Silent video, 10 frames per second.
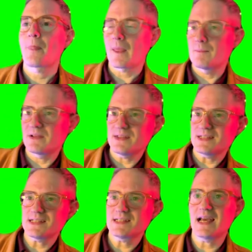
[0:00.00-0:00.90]
But this
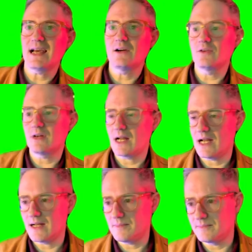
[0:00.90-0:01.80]
is now
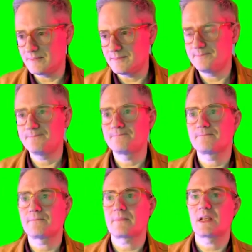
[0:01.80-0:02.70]

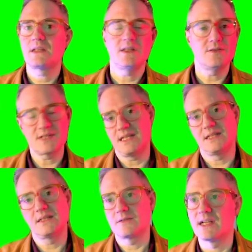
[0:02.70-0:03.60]

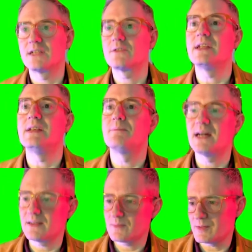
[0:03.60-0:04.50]
using the right green,
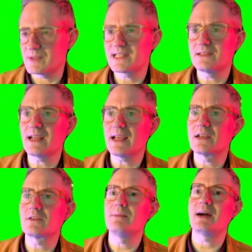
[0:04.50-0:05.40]
but we're still getting a
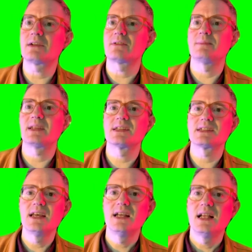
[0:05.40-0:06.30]
green background because
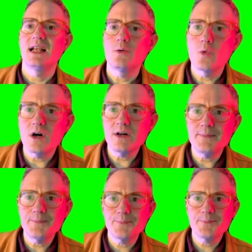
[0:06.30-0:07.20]
what
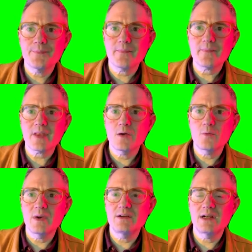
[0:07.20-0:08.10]

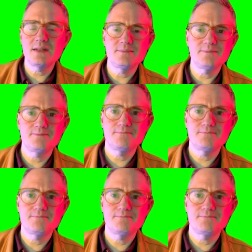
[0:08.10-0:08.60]
we're